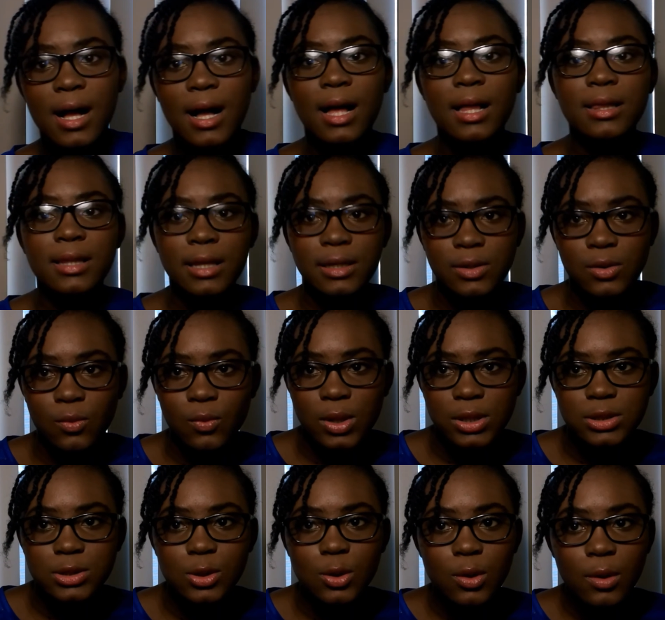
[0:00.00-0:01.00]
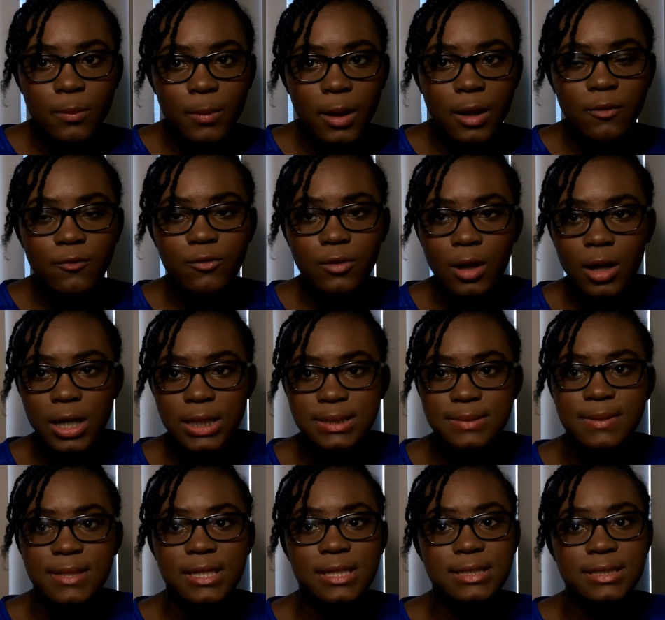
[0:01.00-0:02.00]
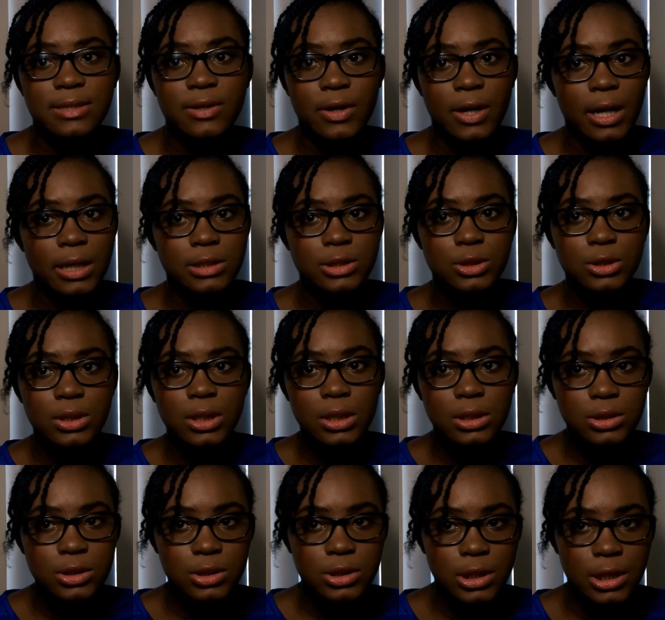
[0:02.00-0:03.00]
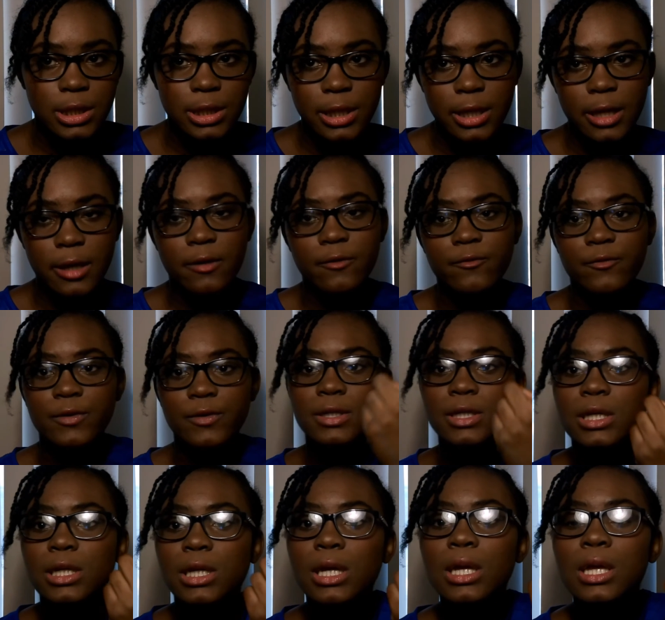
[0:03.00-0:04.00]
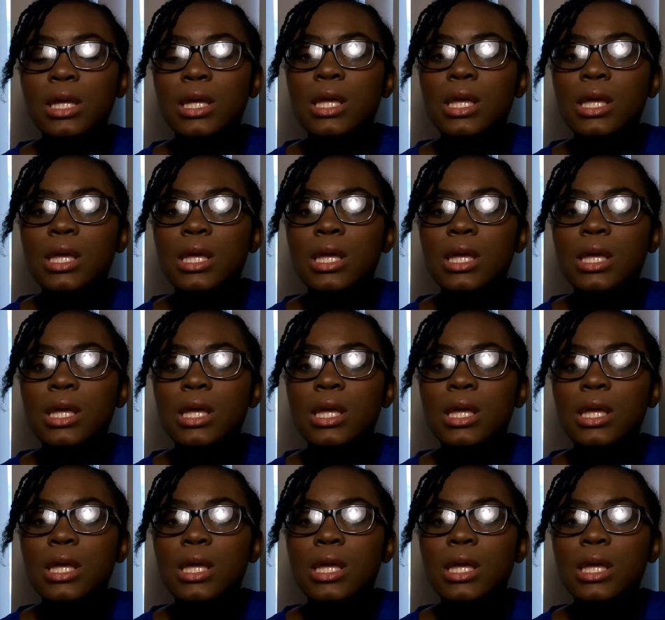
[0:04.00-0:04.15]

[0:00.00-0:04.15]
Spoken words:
I like to watch Logan Paul vlogs because they're actually entertaining and funny.